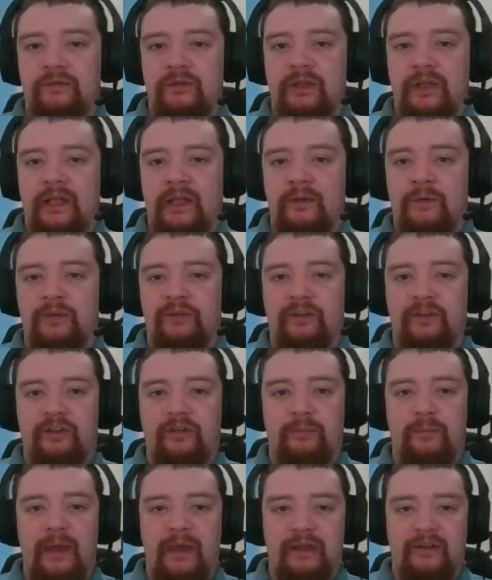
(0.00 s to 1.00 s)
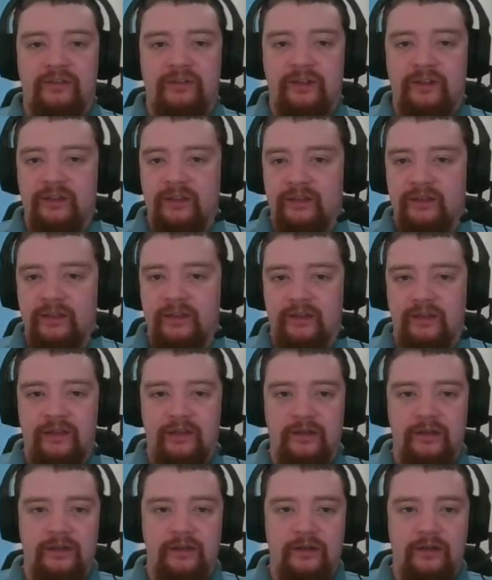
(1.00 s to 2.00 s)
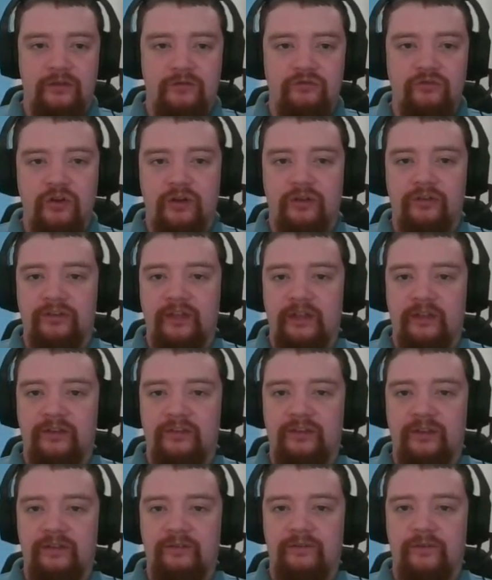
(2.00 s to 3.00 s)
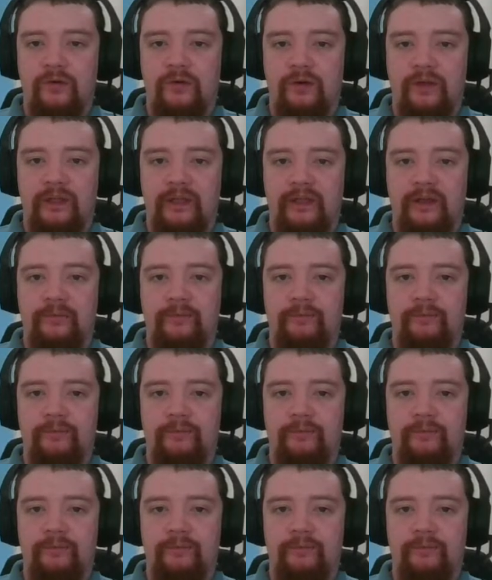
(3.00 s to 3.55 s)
expecting rook takes c4 here,